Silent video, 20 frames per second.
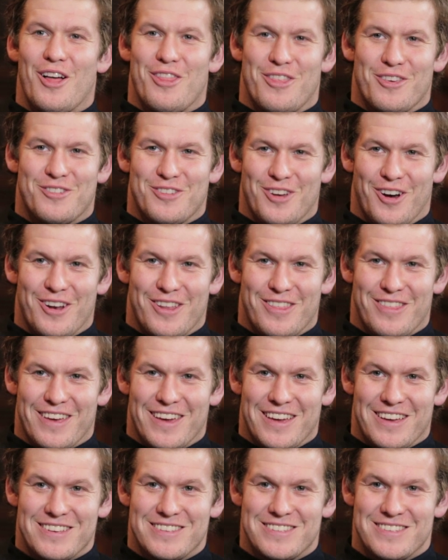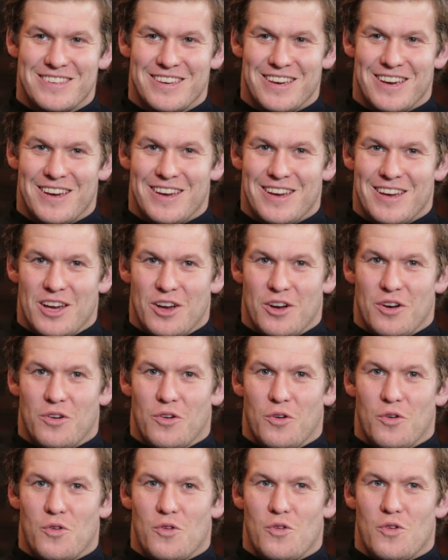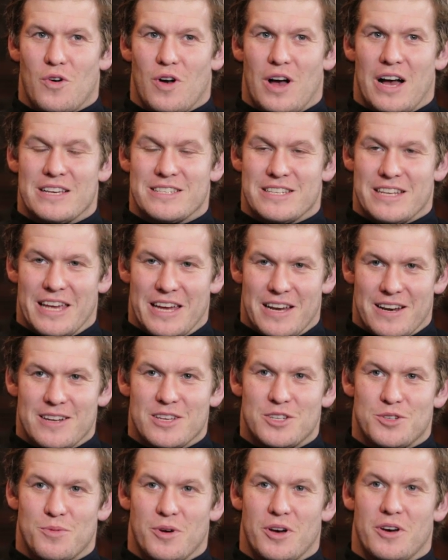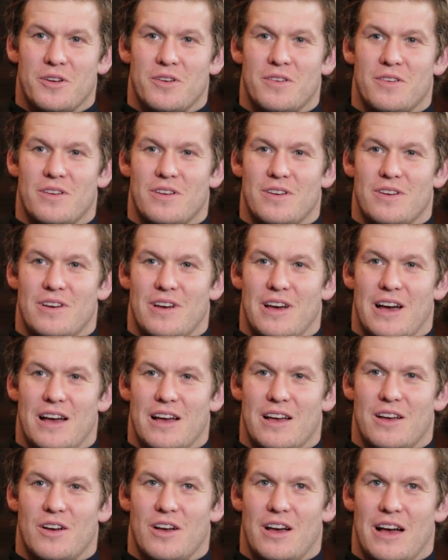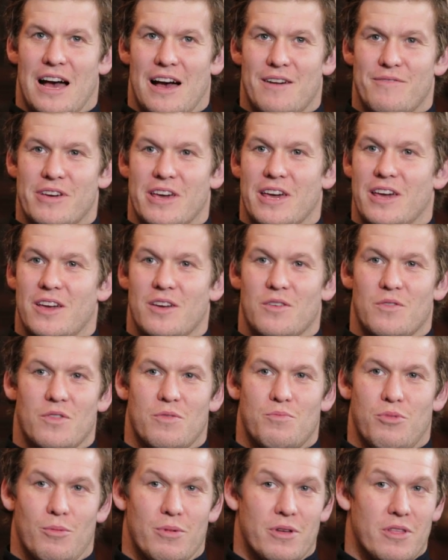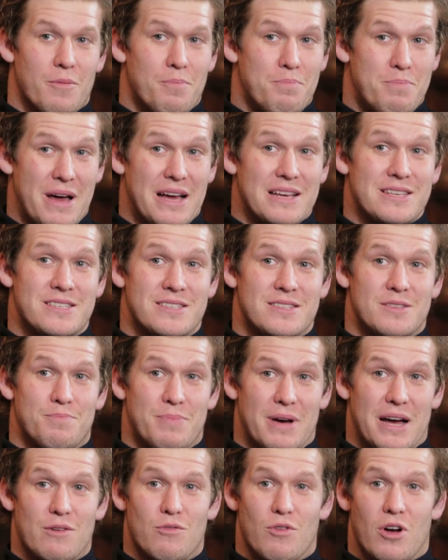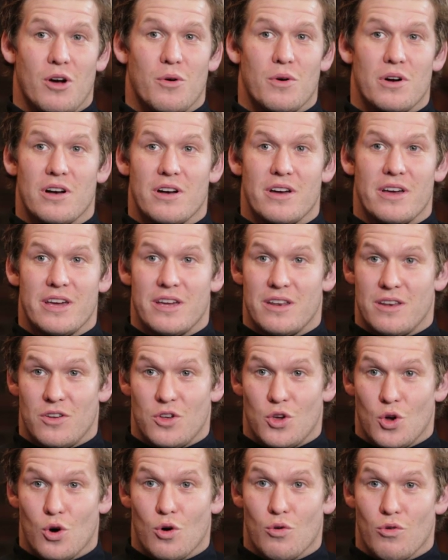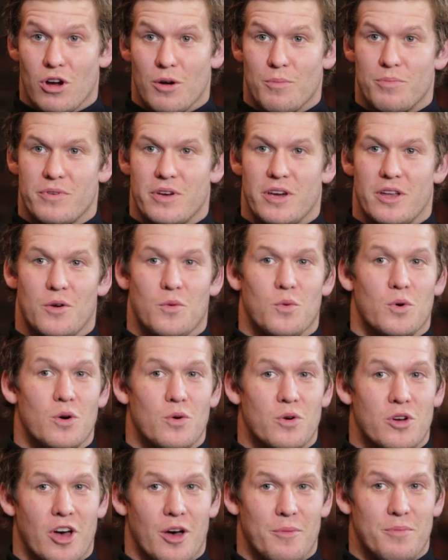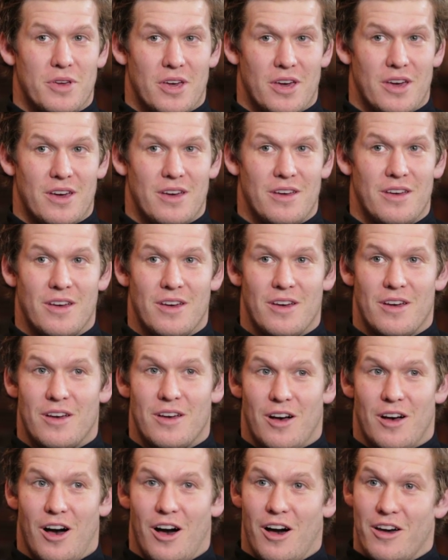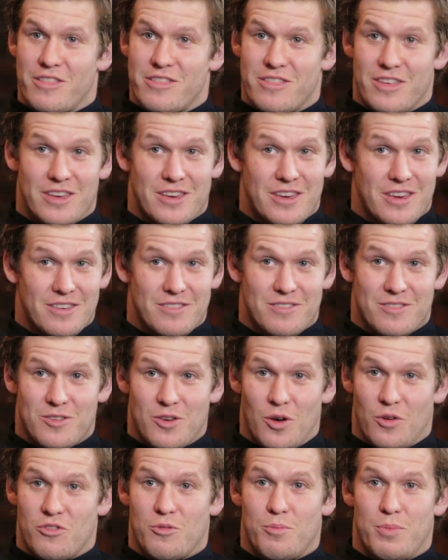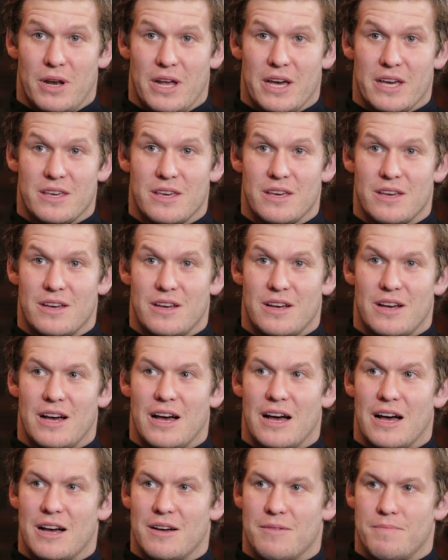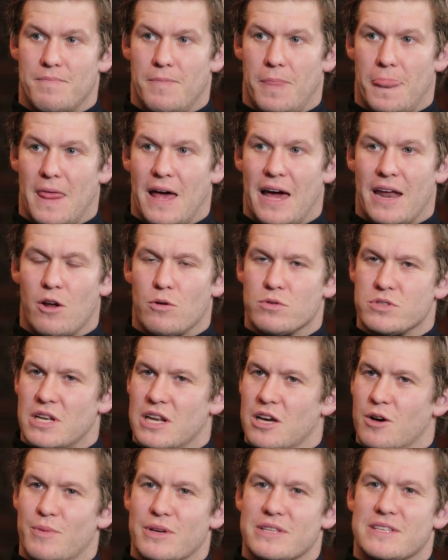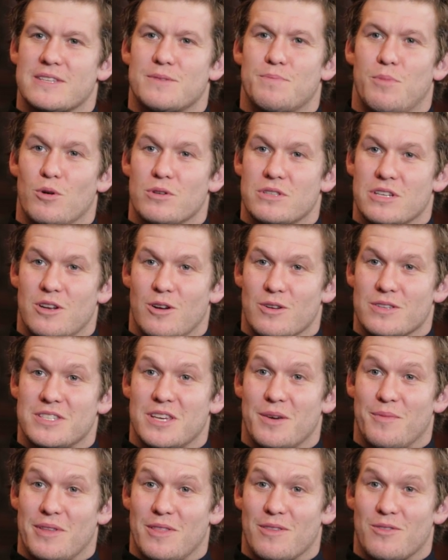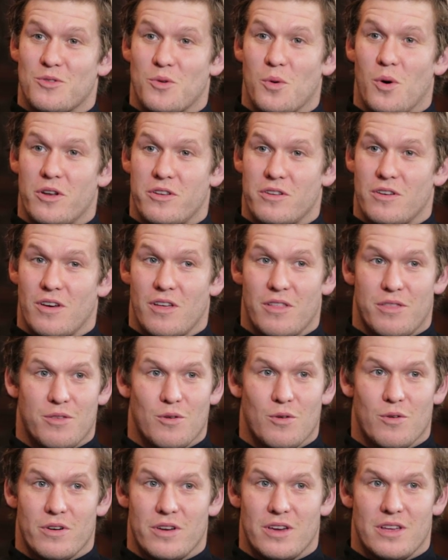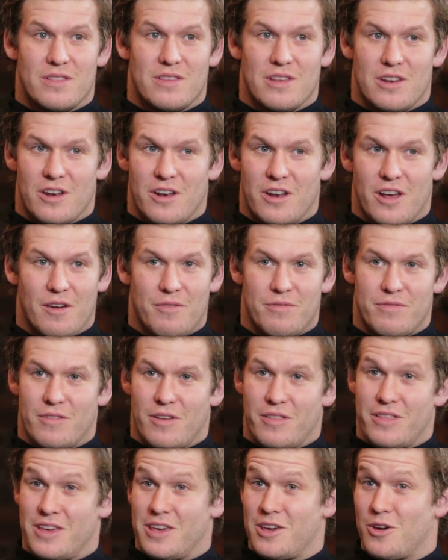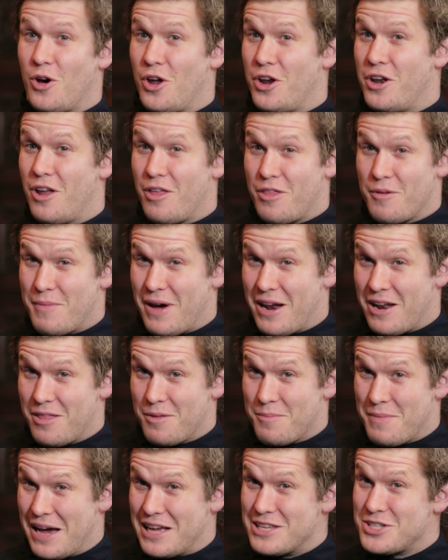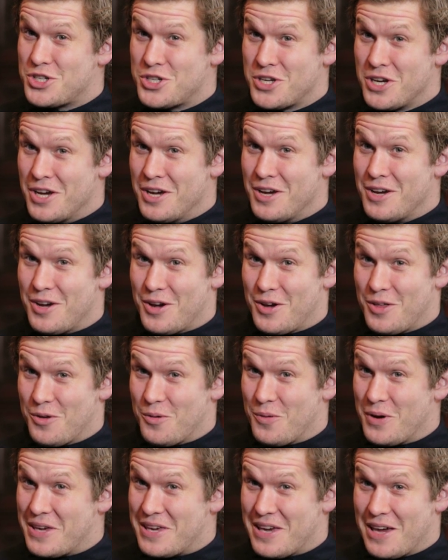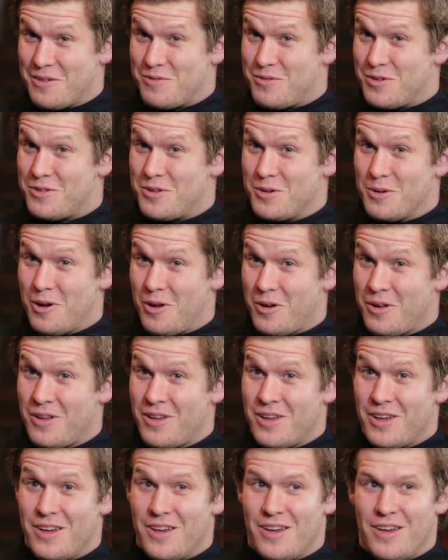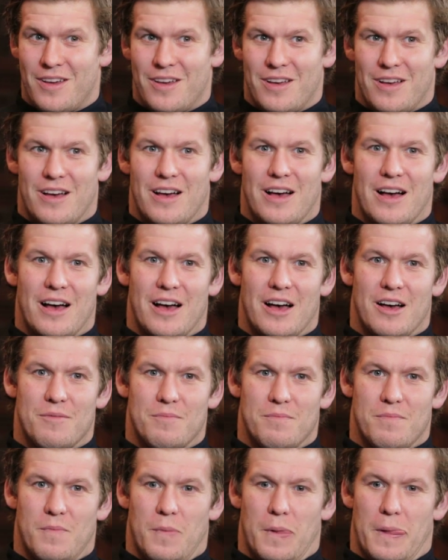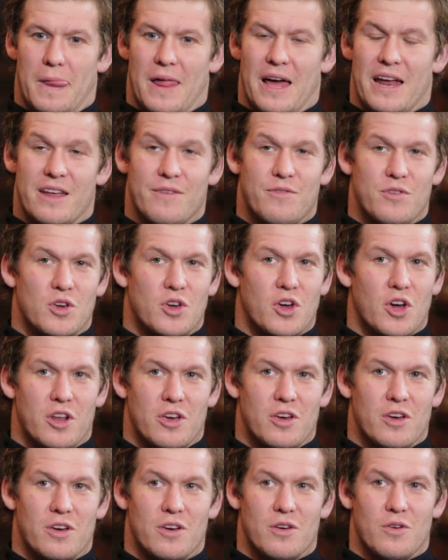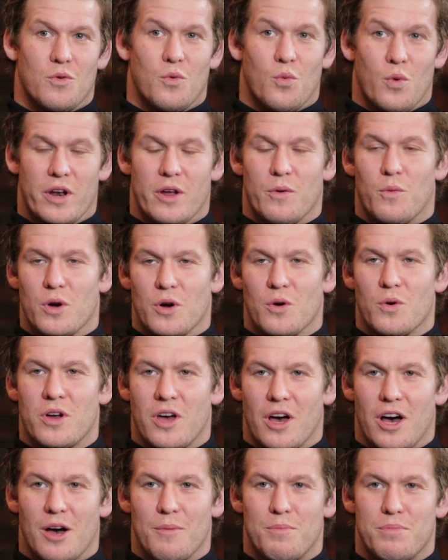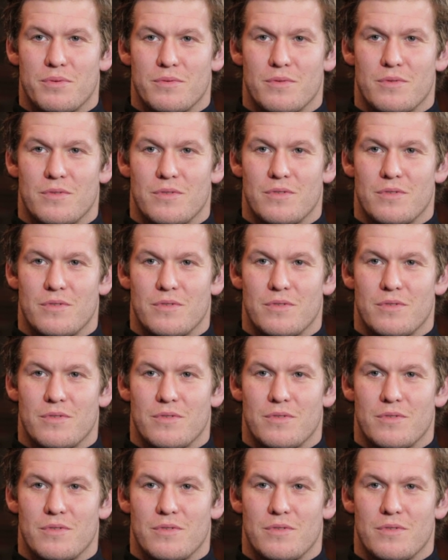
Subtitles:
other side of things, as an Englishman, having probably the best back rower in Europe in a World Cup year, I think he's got to play. And I was a little bit disappointed not to see him in the squad. I thought he did enough. I think he got another man of the match at the weekend for Toulon. And if you're going to win a World Cup